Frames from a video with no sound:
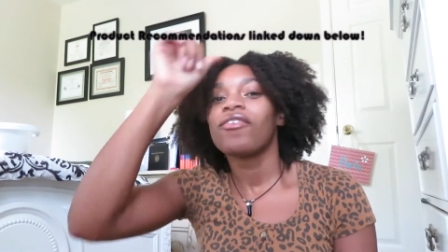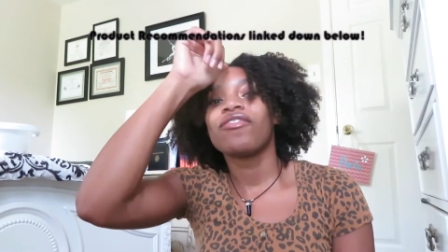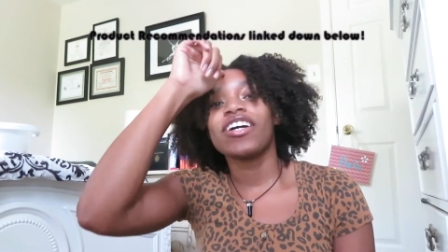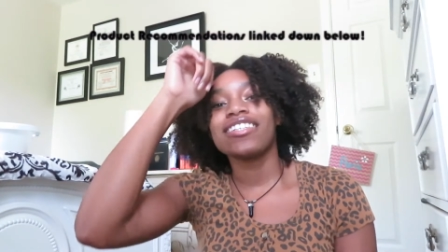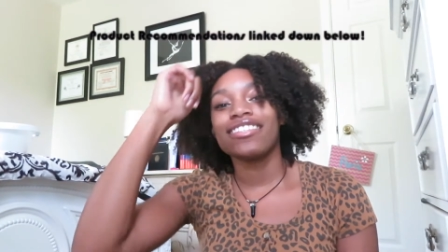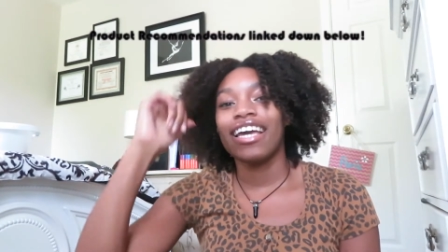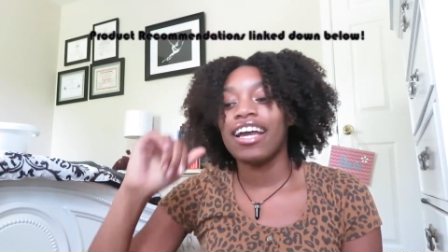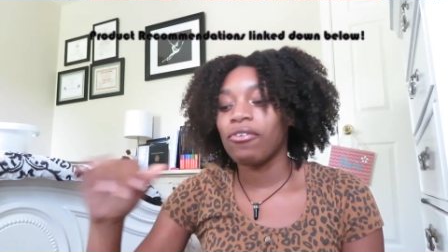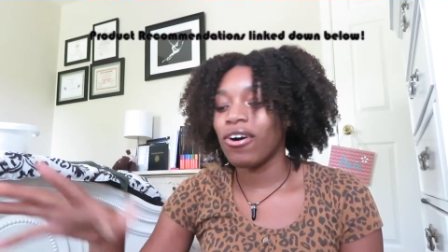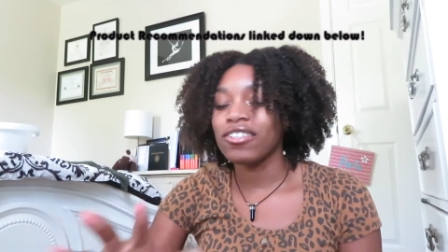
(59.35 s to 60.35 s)
First
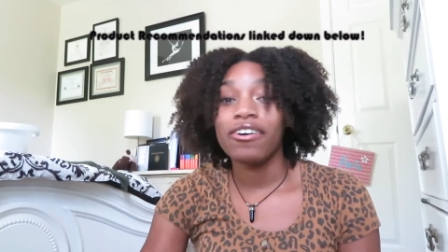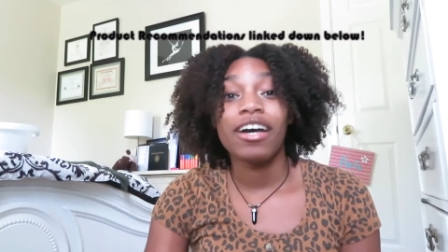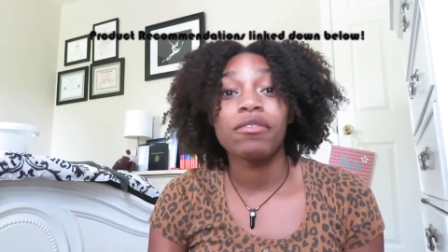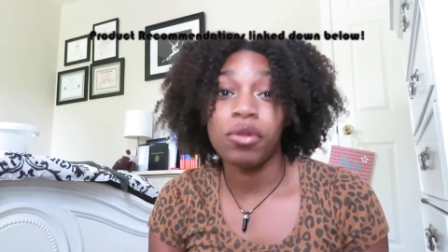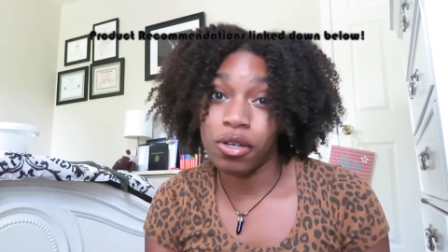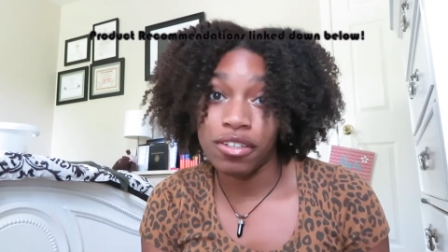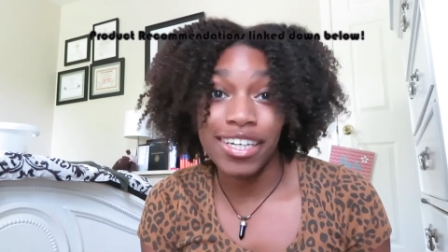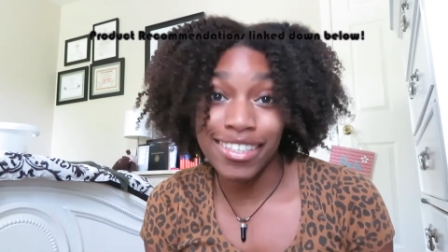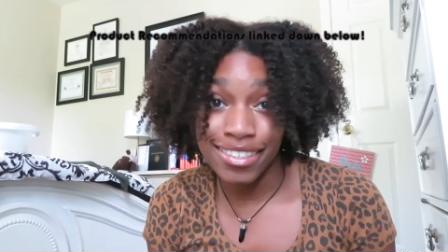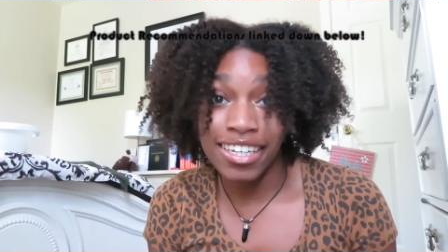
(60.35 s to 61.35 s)
thing, we'll also have them all
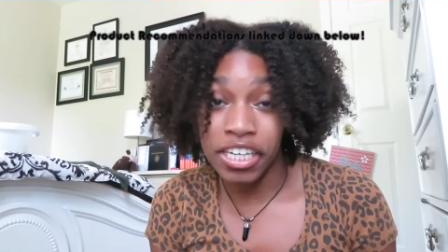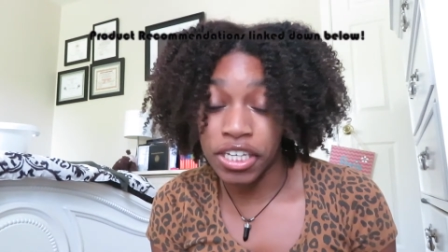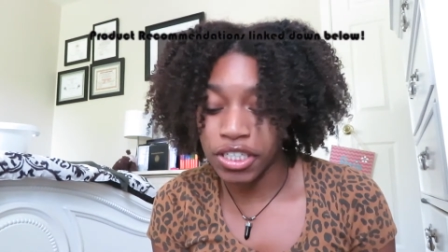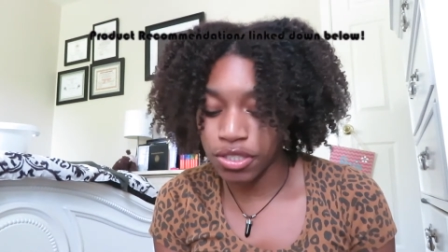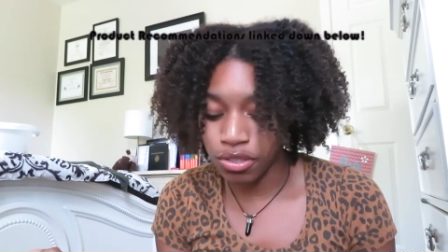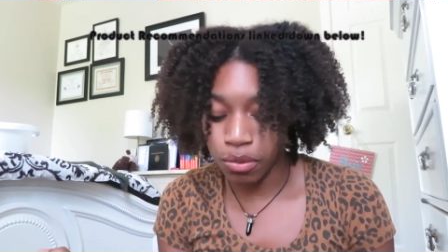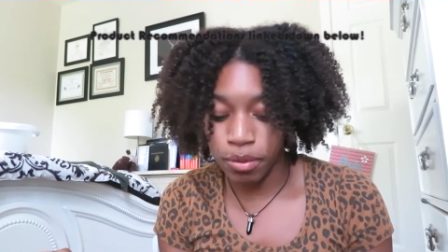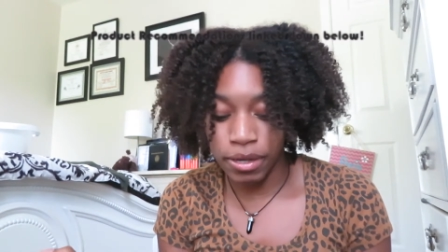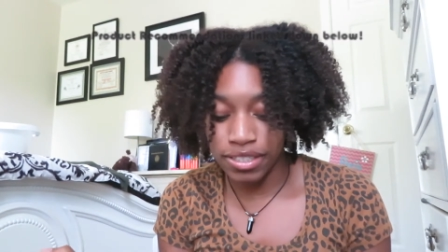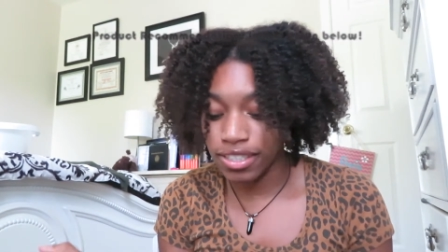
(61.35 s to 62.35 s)
like sitting here, so we're
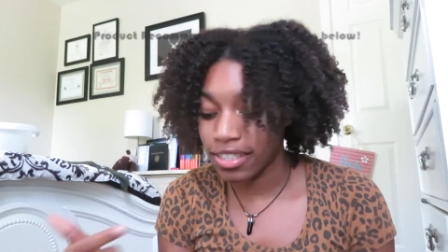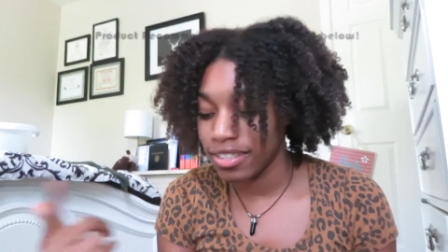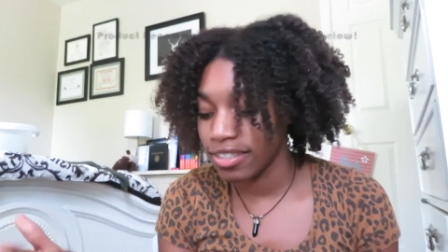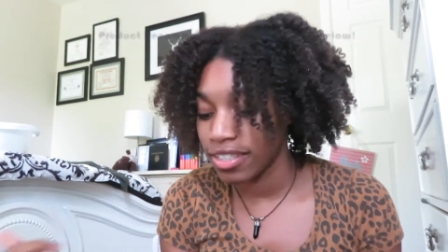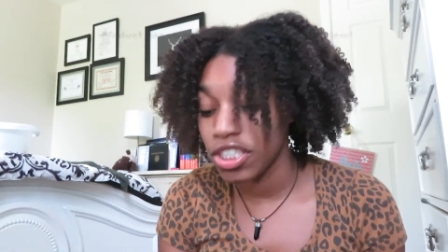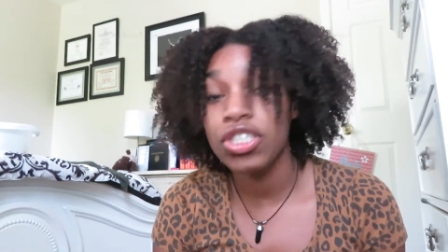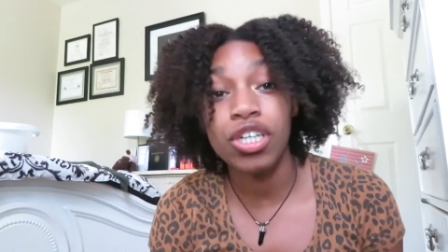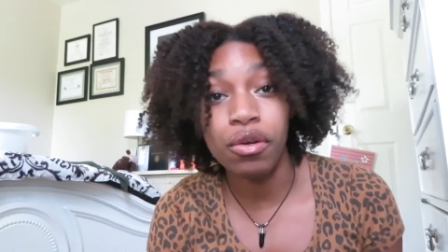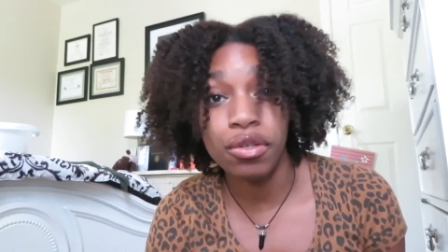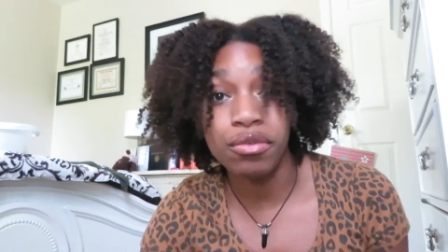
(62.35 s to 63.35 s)
about to
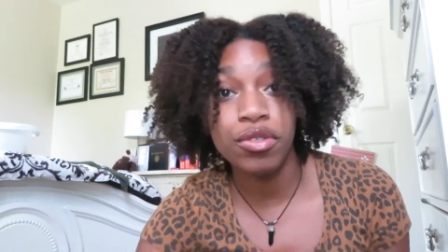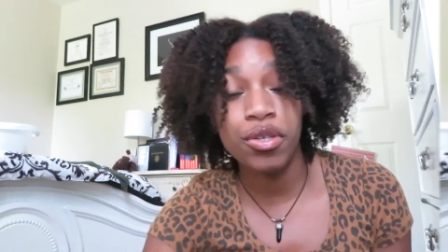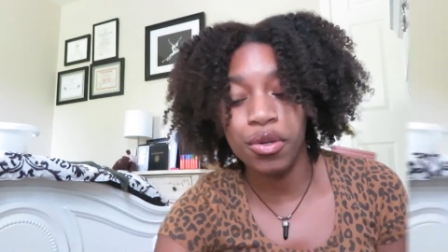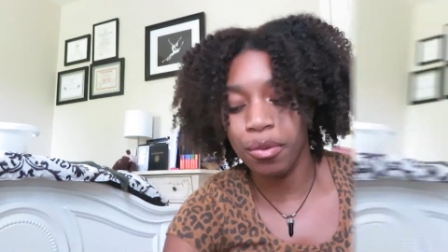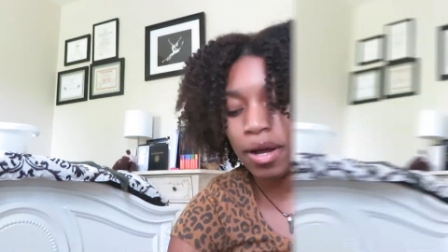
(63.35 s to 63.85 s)
show you too.